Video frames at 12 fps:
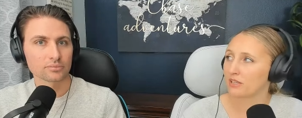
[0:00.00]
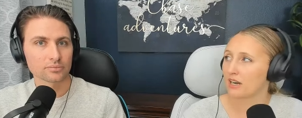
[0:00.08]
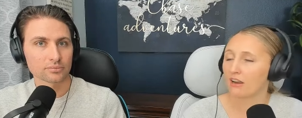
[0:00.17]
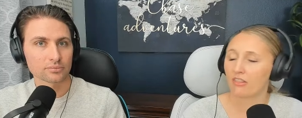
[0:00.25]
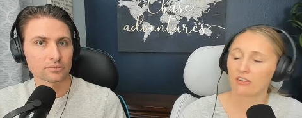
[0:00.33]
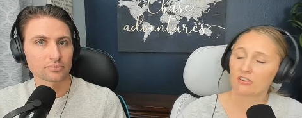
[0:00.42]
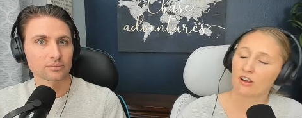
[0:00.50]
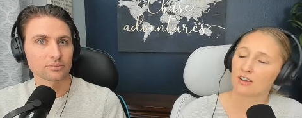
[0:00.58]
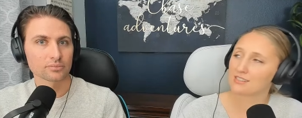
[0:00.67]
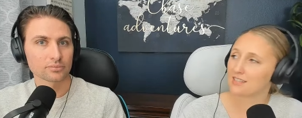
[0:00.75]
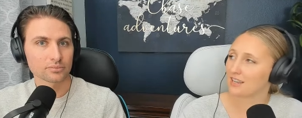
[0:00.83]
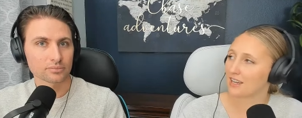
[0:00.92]
Speaker 1: it out of the
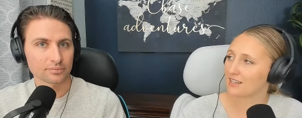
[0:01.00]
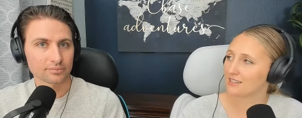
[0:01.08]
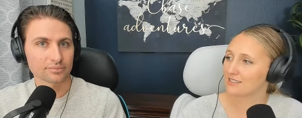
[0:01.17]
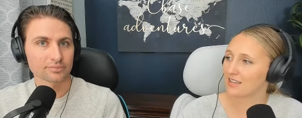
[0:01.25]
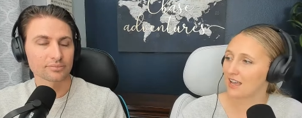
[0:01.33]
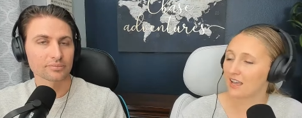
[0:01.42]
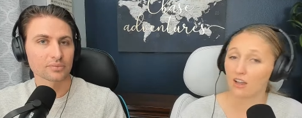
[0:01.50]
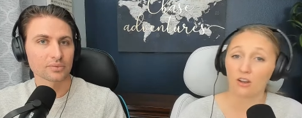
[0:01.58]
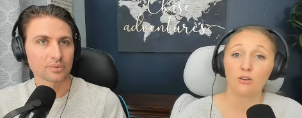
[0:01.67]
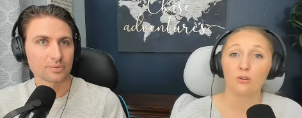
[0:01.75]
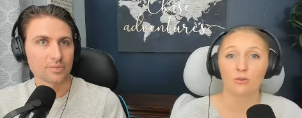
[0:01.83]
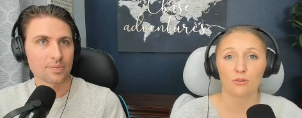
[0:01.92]
closet and say,
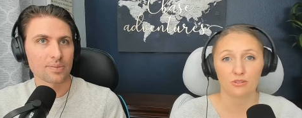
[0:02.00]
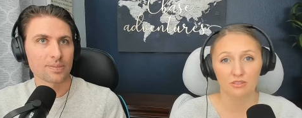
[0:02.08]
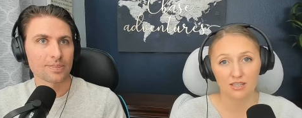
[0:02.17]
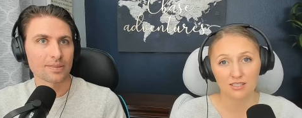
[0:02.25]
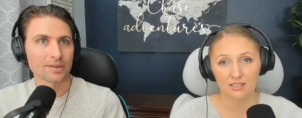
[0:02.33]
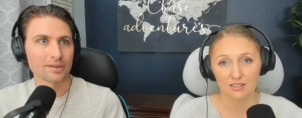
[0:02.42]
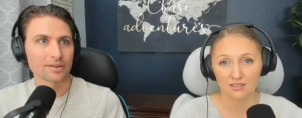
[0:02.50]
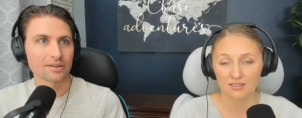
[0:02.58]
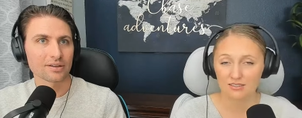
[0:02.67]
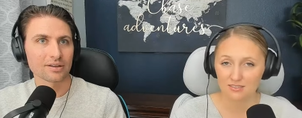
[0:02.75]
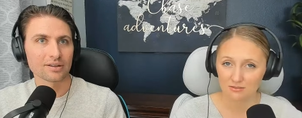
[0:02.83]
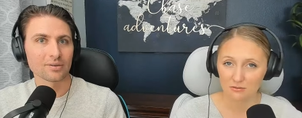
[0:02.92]
oh, this is
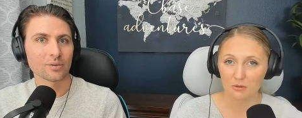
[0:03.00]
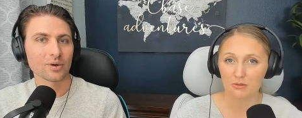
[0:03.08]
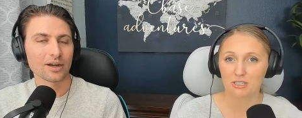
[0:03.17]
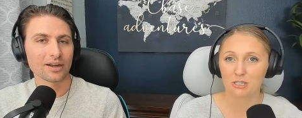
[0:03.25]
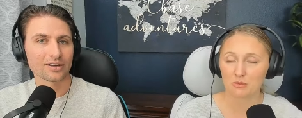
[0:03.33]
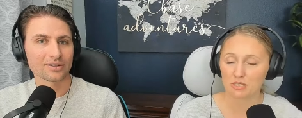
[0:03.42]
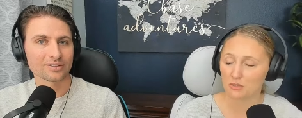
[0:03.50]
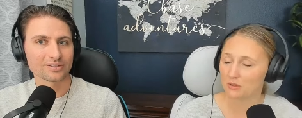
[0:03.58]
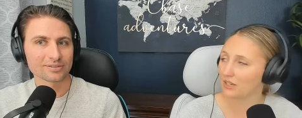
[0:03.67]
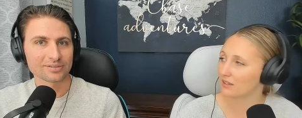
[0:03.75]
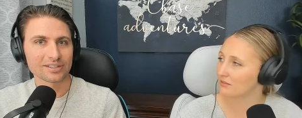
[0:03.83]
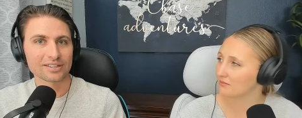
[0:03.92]
what right. we should be
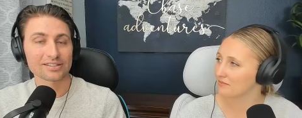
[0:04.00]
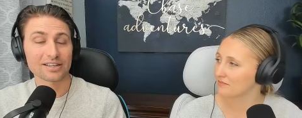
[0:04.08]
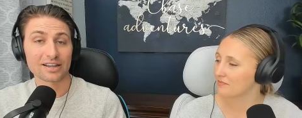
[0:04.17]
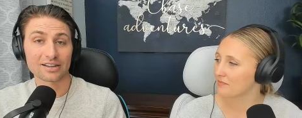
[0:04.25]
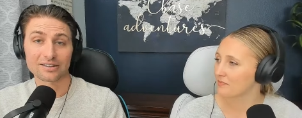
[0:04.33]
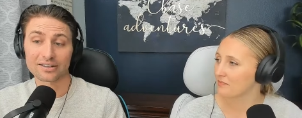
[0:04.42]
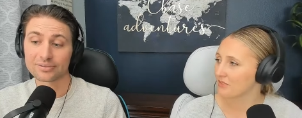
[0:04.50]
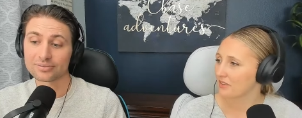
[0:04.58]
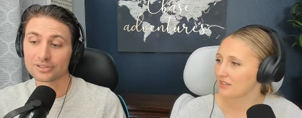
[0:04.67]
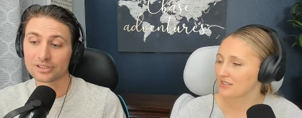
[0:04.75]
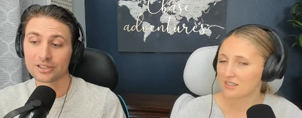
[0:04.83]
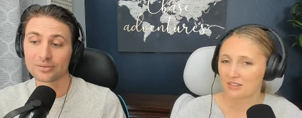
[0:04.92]
doing. Exactly.
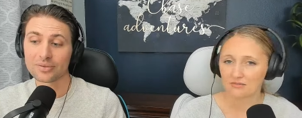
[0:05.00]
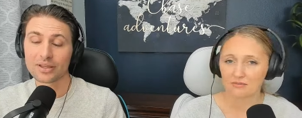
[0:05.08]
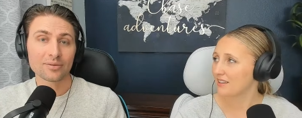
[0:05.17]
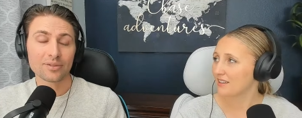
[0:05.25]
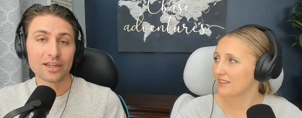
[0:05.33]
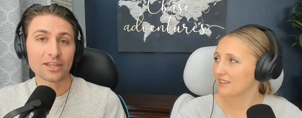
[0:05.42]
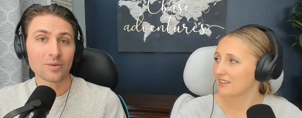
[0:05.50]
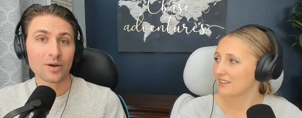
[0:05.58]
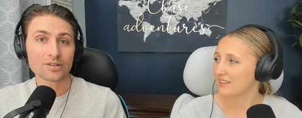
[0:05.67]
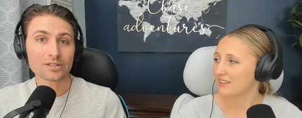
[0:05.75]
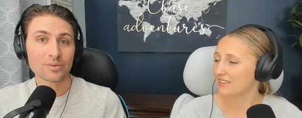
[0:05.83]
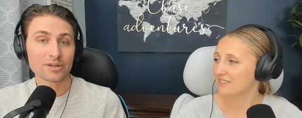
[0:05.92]
Speaker 2: So, so thank you all
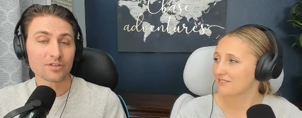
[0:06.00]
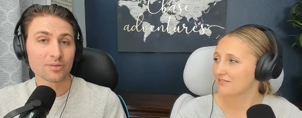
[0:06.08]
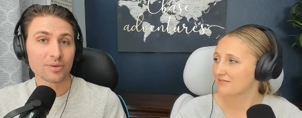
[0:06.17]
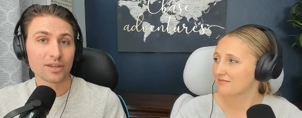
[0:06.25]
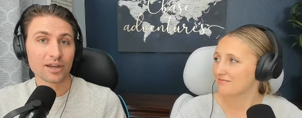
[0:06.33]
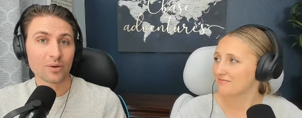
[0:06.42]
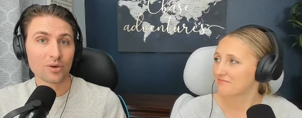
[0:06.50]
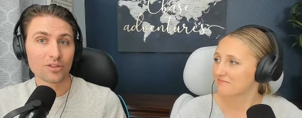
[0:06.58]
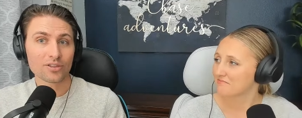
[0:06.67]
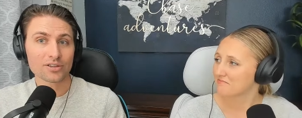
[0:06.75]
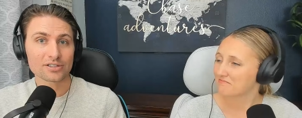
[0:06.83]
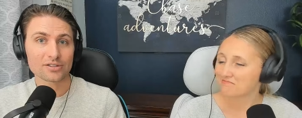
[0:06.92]
so much for being here with
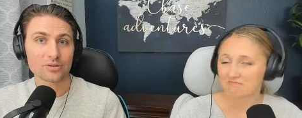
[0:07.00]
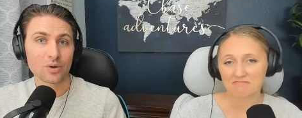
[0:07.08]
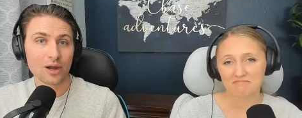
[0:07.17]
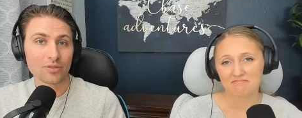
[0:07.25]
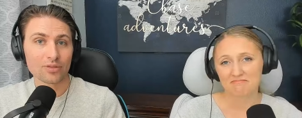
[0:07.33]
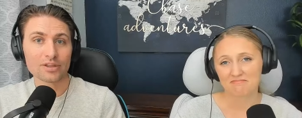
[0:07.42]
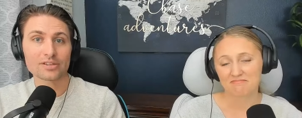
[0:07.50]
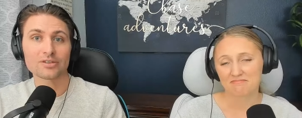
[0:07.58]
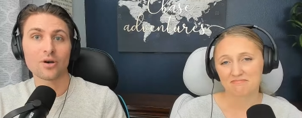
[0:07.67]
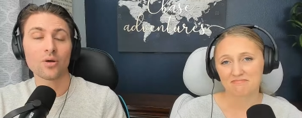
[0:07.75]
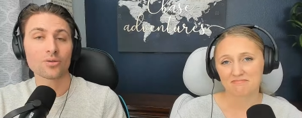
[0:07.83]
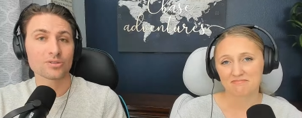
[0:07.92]
us throughout this
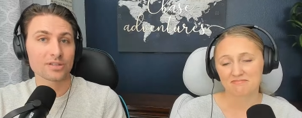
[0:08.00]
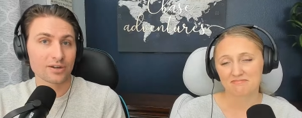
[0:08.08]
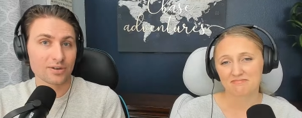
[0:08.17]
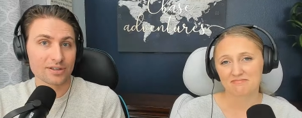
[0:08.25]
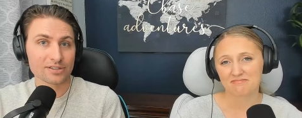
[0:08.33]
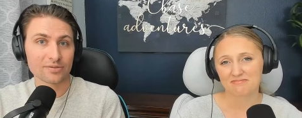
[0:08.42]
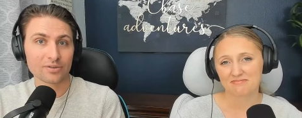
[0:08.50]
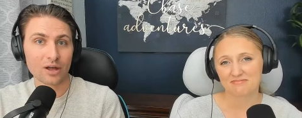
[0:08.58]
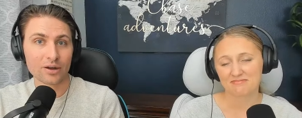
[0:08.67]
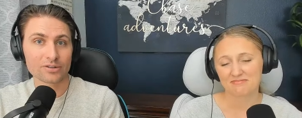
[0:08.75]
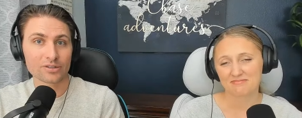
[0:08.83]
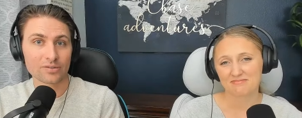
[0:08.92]
whole series of Daughters
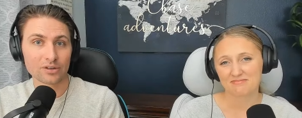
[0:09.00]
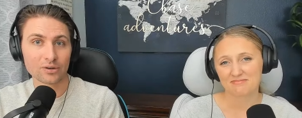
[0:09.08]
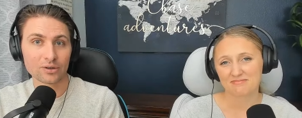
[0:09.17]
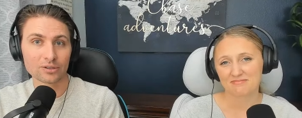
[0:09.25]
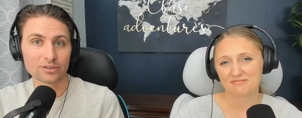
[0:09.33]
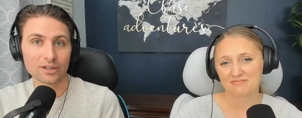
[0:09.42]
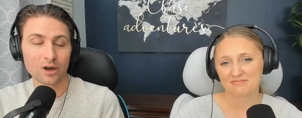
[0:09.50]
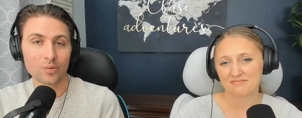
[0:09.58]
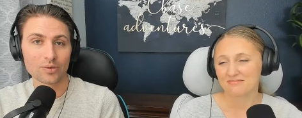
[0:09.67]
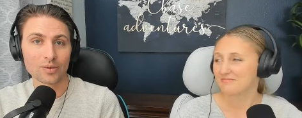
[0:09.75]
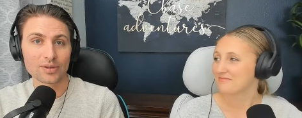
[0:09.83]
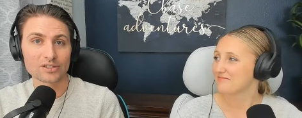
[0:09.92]
of the Cult. I hope you
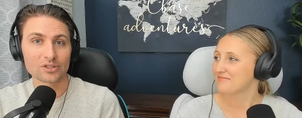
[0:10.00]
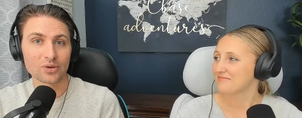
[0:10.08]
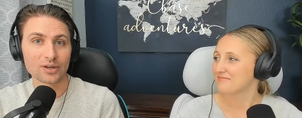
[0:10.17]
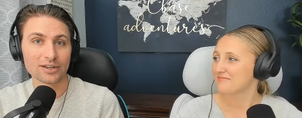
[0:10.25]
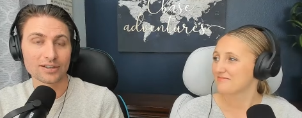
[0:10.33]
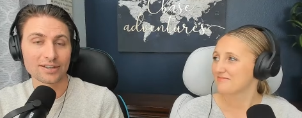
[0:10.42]
enjoyed it,